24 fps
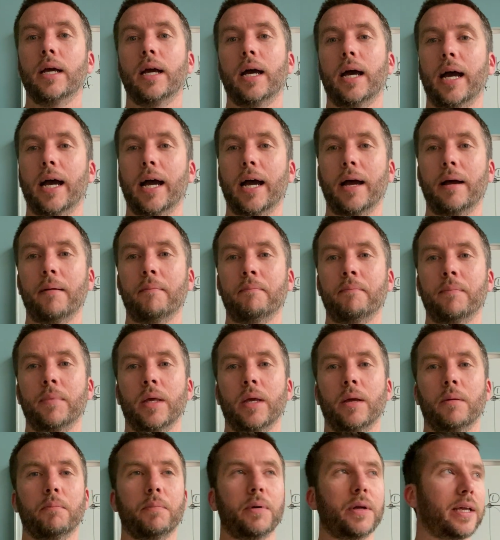
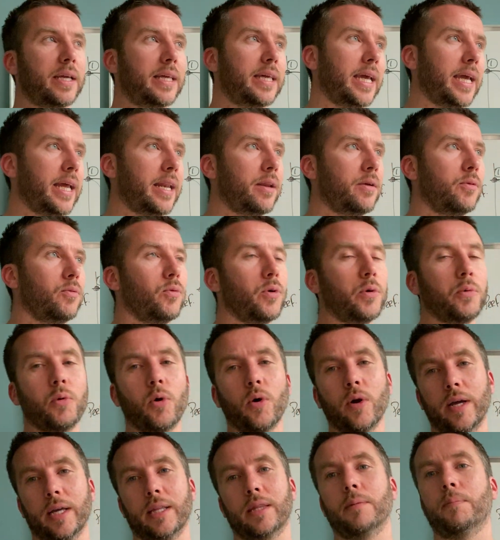But again, we
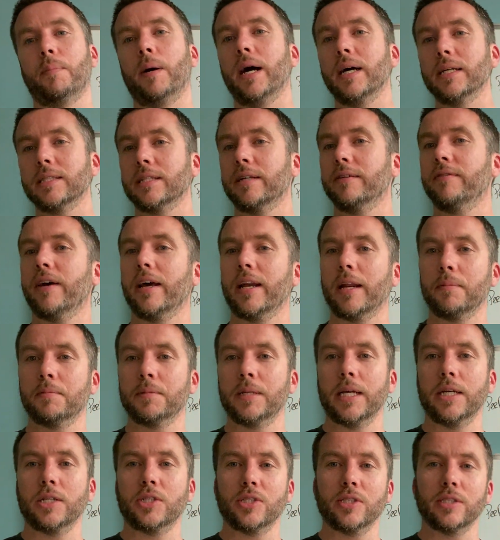won't get the positive
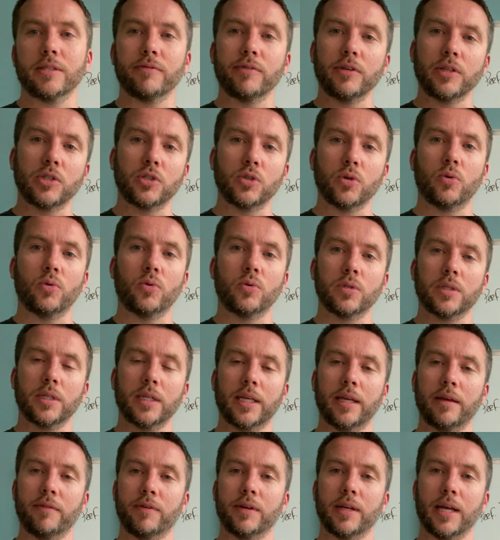adaptations if we don't
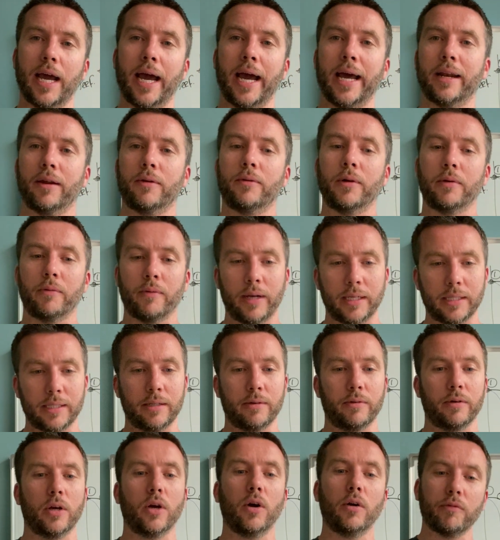give it adequate rest
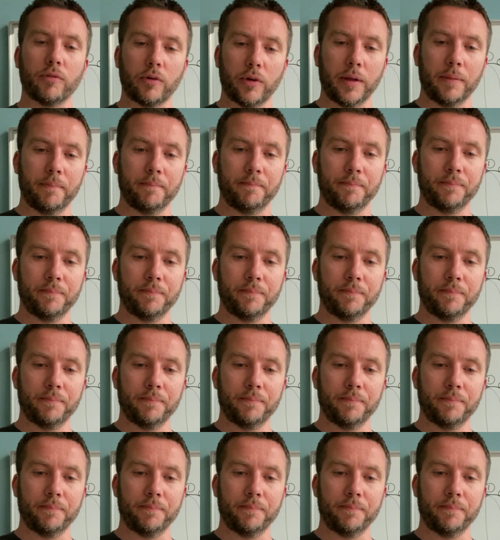and recovery.